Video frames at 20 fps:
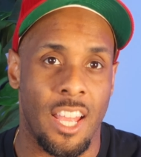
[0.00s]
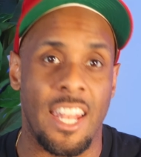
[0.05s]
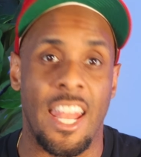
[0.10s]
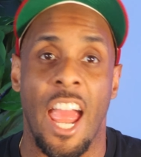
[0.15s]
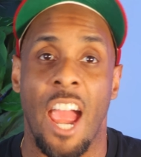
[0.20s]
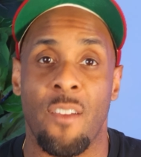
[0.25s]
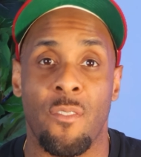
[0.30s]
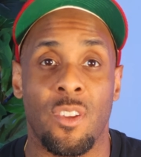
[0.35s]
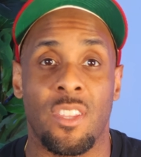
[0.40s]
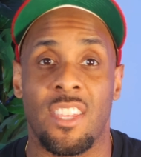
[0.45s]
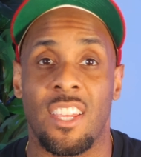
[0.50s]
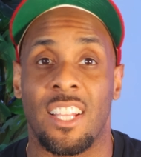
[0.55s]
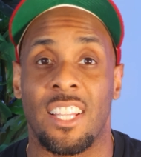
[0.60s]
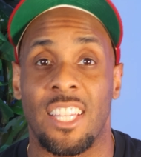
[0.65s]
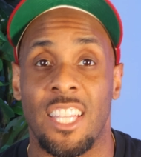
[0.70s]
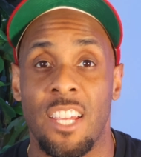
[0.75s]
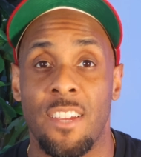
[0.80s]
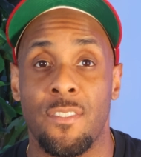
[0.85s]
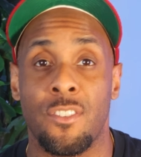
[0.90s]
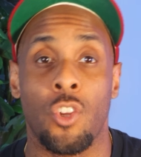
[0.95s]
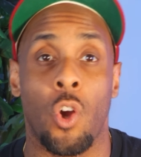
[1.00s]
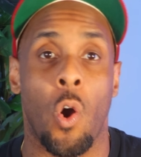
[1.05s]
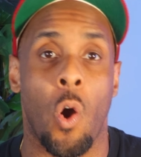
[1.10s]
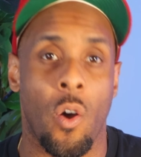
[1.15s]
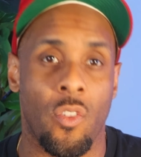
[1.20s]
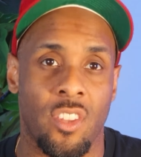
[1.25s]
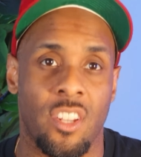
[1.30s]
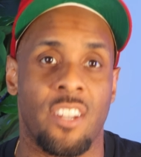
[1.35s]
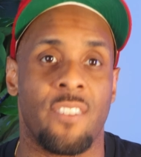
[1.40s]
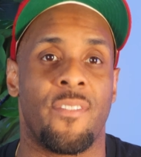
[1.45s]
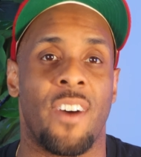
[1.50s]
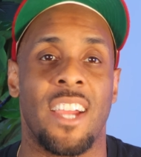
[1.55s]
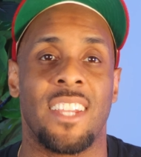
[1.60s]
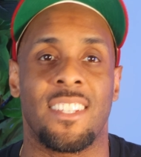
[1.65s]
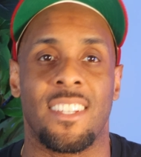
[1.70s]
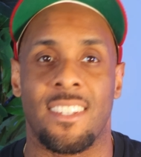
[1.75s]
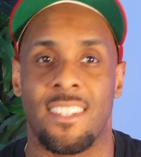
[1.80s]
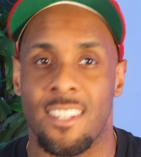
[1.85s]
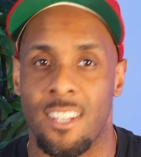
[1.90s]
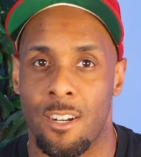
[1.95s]
and everything lives on the device
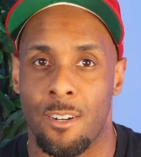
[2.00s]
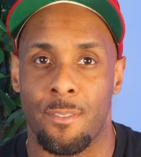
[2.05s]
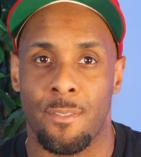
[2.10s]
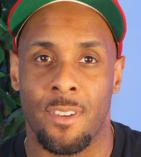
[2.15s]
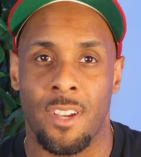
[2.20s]
itself.